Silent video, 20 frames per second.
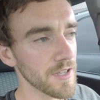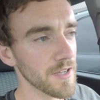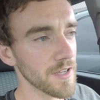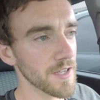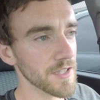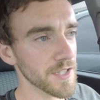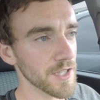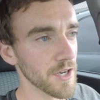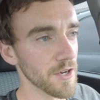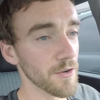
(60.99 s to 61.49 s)

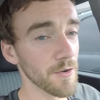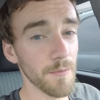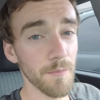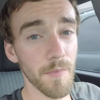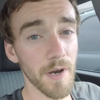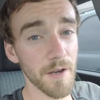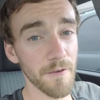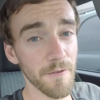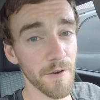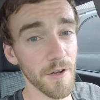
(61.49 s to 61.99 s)
So,
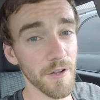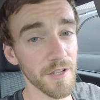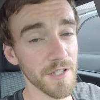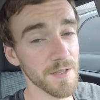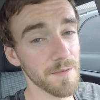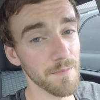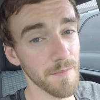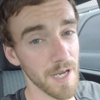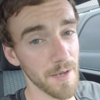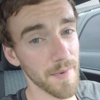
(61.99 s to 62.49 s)
my fault,
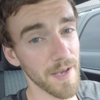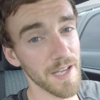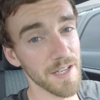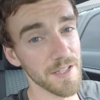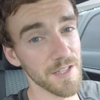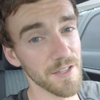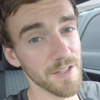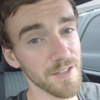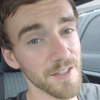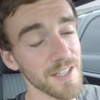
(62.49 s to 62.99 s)
my bad,
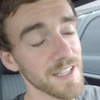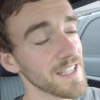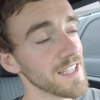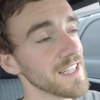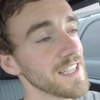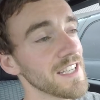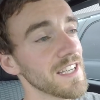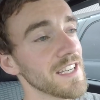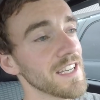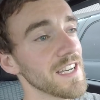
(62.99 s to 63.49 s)
dude.
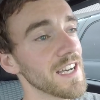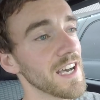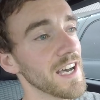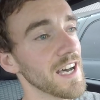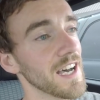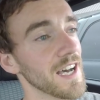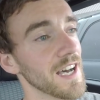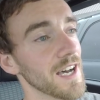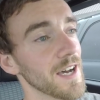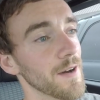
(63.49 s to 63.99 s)

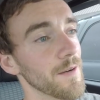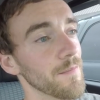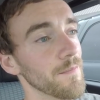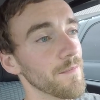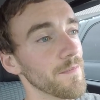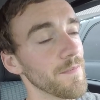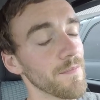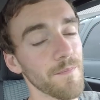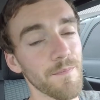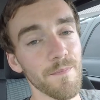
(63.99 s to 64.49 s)
Um,
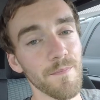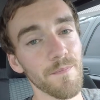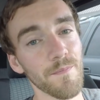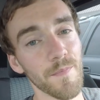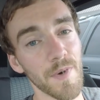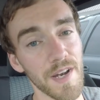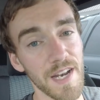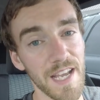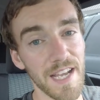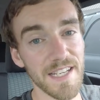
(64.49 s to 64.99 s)

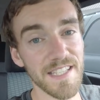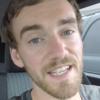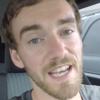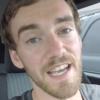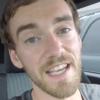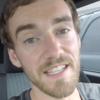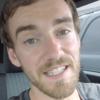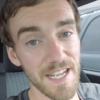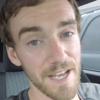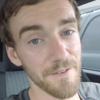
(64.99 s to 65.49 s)
my next set
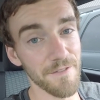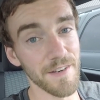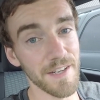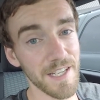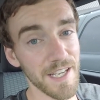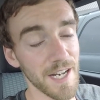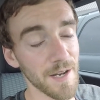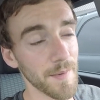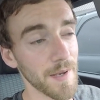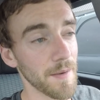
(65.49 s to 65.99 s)
is definitely
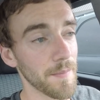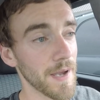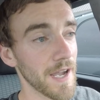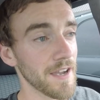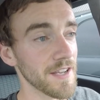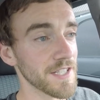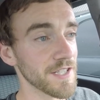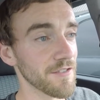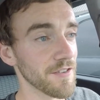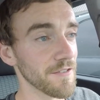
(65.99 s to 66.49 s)
going to be a pair
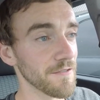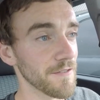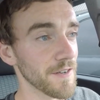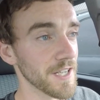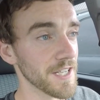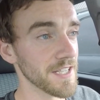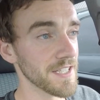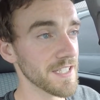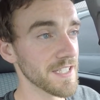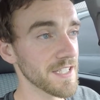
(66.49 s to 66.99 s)
of Turon
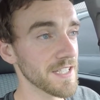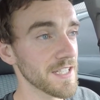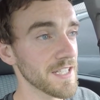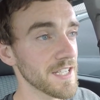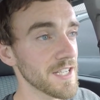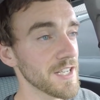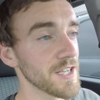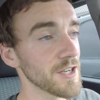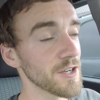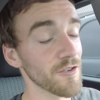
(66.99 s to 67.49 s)
Flüns,
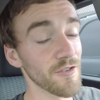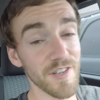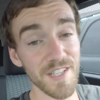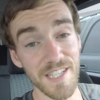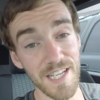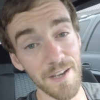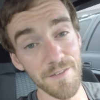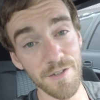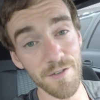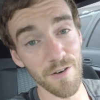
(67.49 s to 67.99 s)
or a
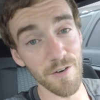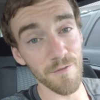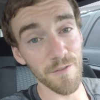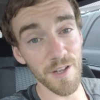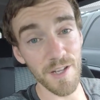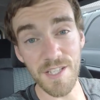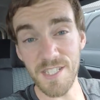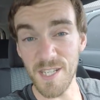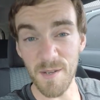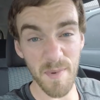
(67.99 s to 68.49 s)
set of Turon
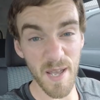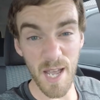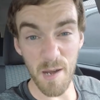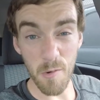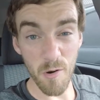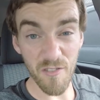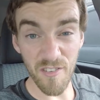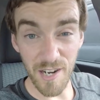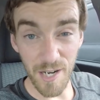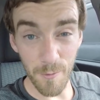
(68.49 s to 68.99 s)
Flüns. A pair
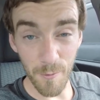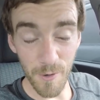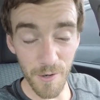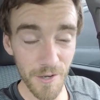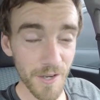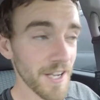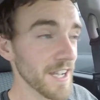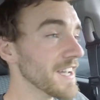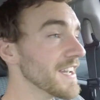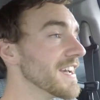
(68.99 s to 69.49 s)
won't really
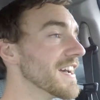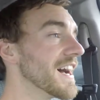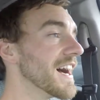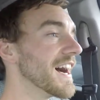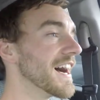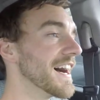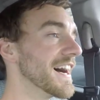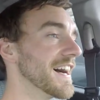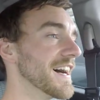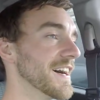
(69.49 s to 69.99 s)
work.
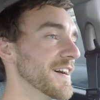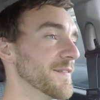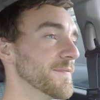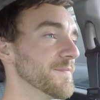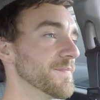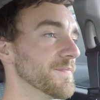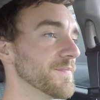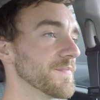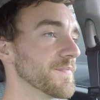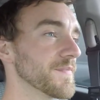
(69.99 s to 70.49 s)
Um,
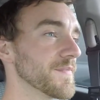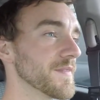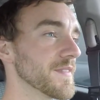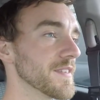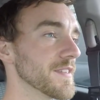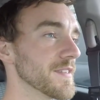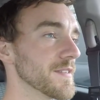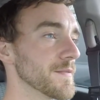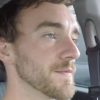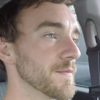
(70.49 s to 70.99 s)

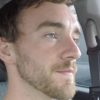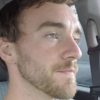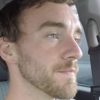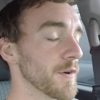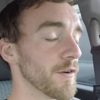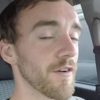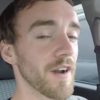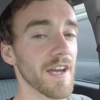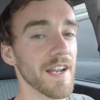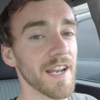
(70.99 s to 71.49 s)
but
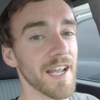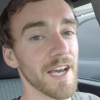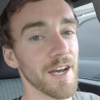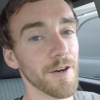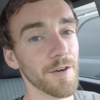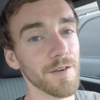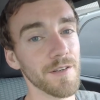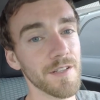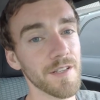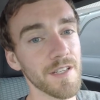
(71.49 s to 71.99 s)
right now,